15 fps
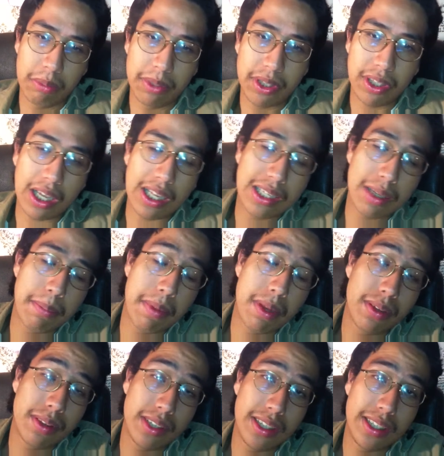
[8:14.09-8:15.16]

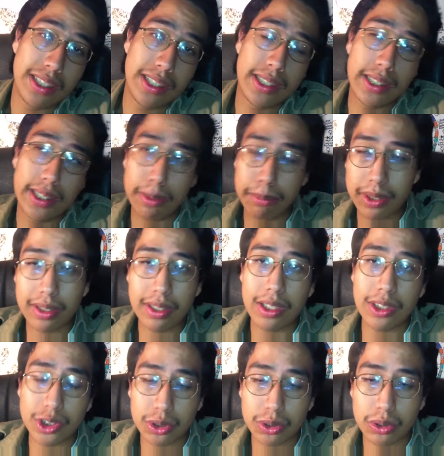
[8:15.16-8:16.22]
The
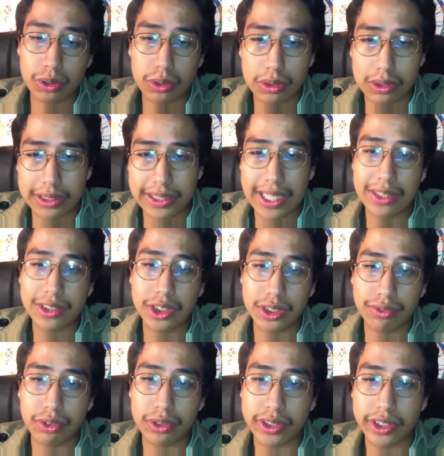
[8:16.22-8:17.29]
mythological
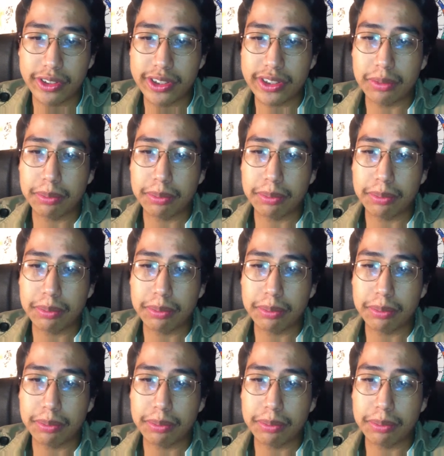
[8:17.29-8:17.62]
analogy for Ceres